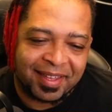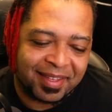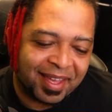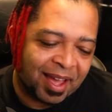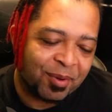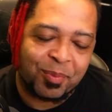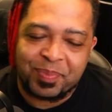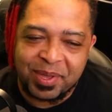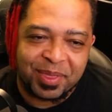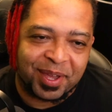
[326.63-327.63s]
I will
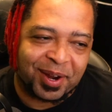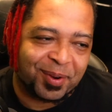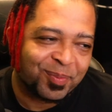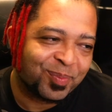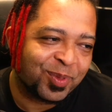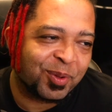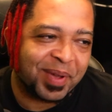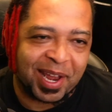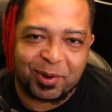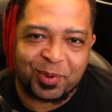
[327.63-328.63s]
be there no
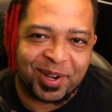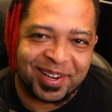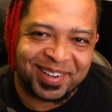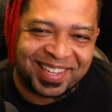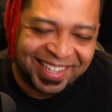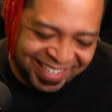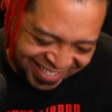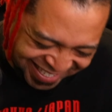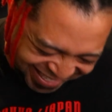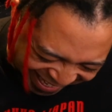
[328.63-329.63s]
matter what.
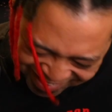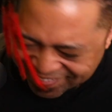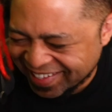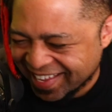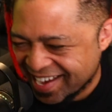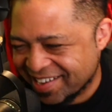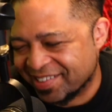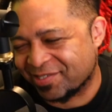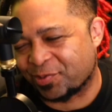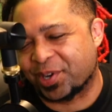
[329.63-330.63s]
Sounded like a
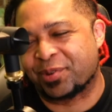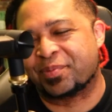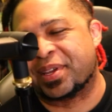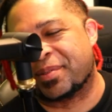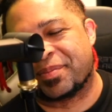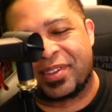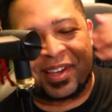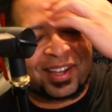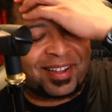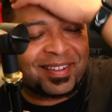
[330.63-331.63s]
Twitter meme,
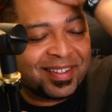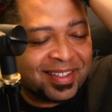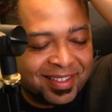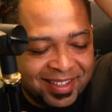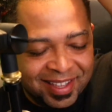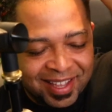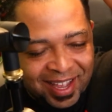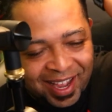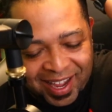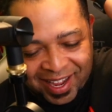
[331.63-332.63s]
y'all.
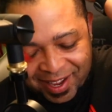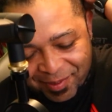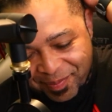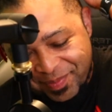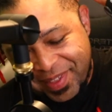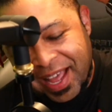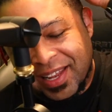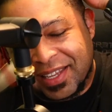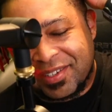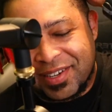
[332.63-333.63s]
I'll
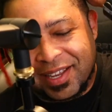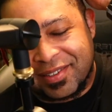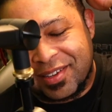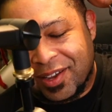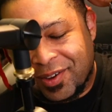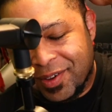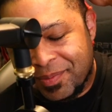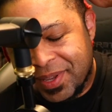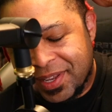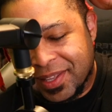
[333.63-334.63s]
let you guys know
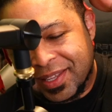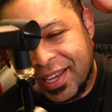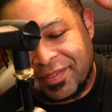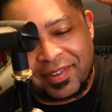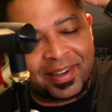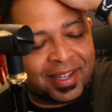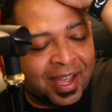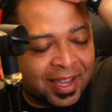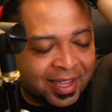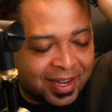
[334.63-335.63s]
immediately after
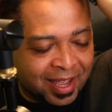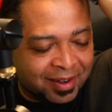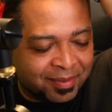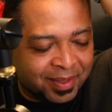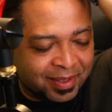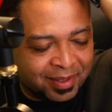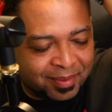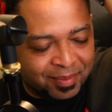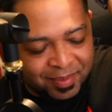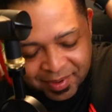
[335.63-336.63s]
I get out of the
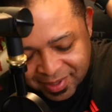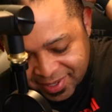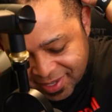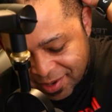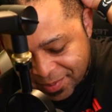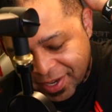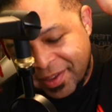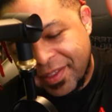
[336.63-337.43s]
cinema